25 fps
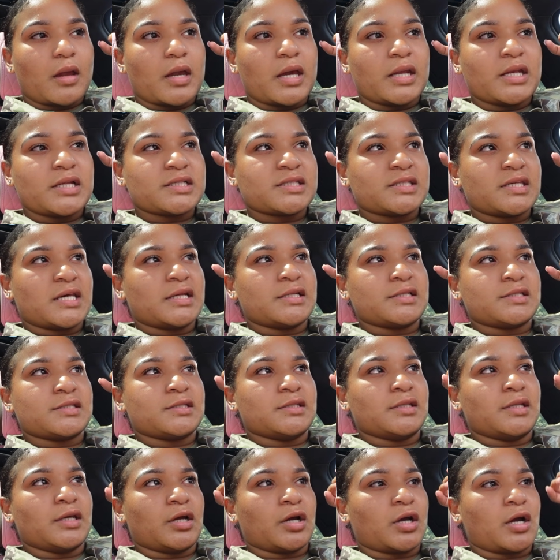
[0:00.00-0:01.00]
in a sense,
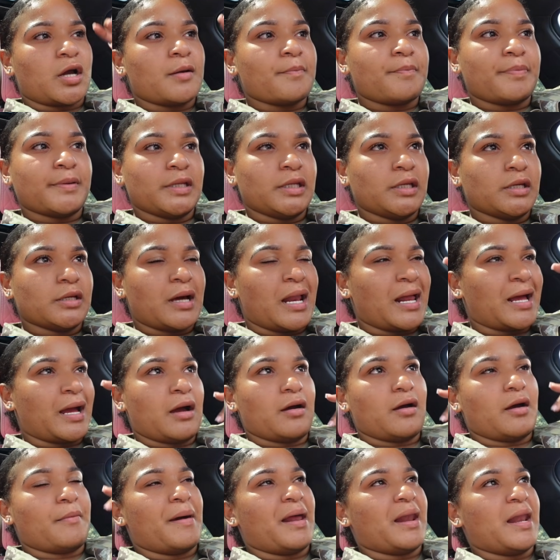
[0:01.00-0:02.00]
their company. Like,
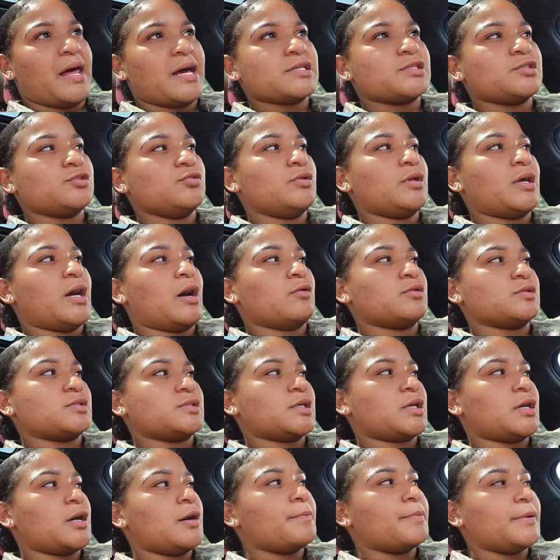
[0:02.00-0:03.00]
in my last unit, I was
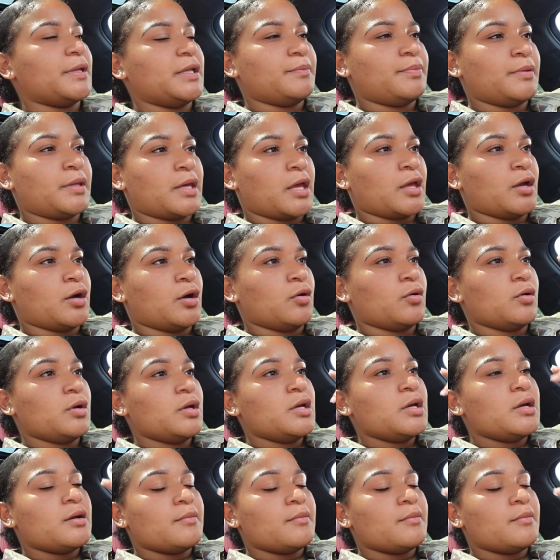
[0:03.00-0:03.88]
the company PAO.